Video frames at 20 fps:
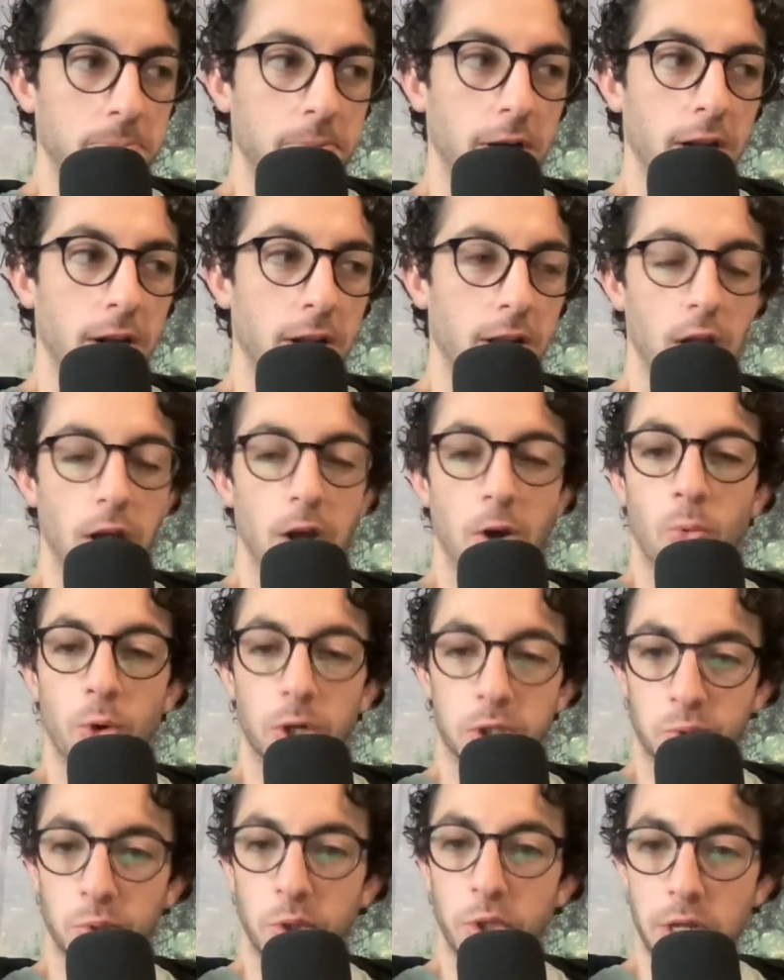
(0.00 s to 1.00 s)
But
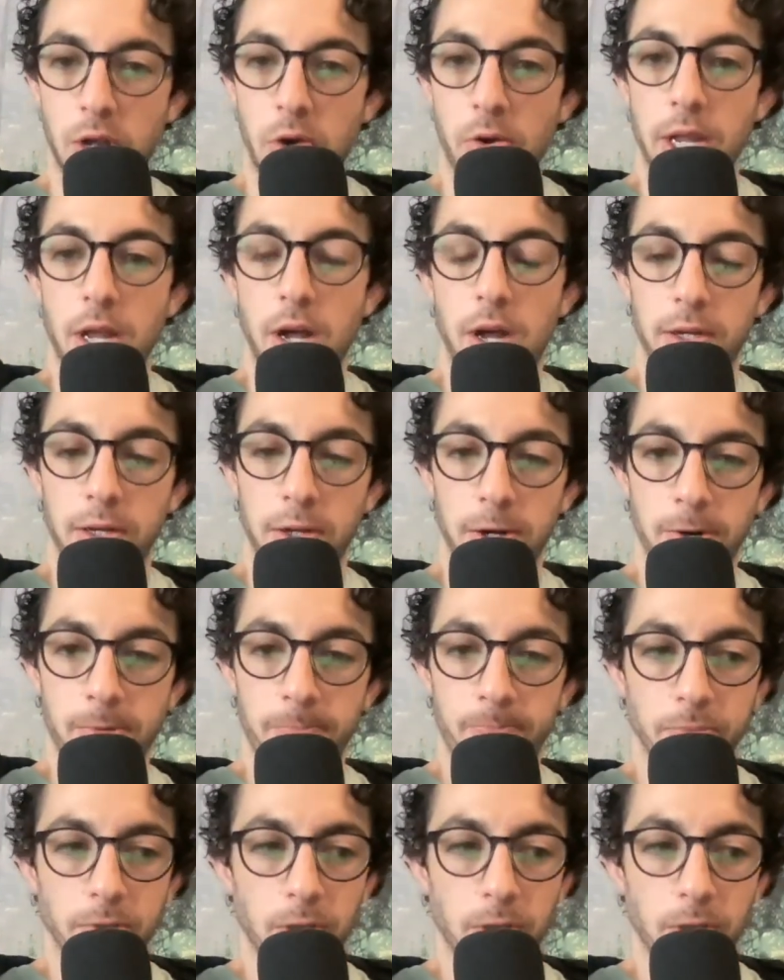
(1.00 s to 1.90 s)
what's really going on here?